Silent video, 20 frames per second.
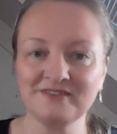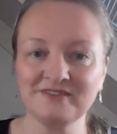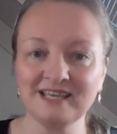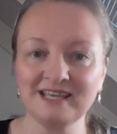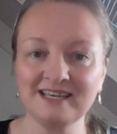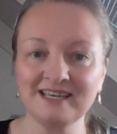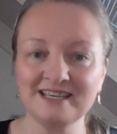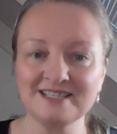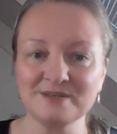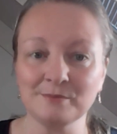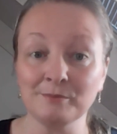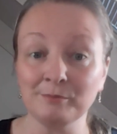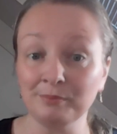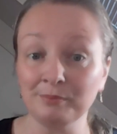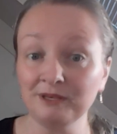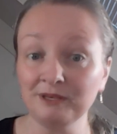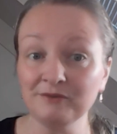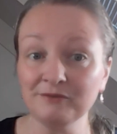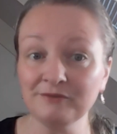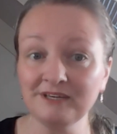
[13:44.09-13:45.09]
That is,
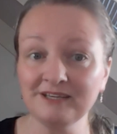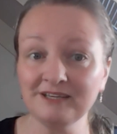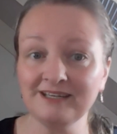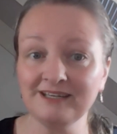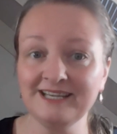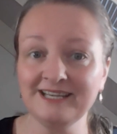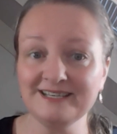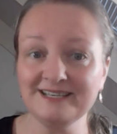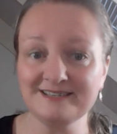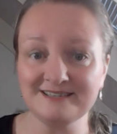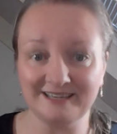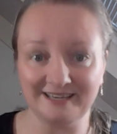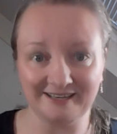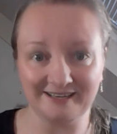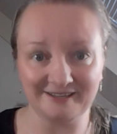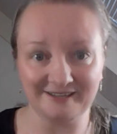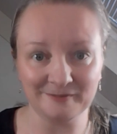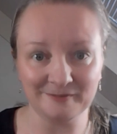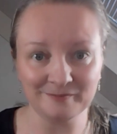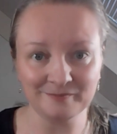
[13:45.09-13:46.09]
be
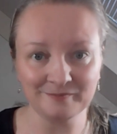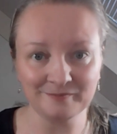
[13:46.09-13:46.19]
realistic.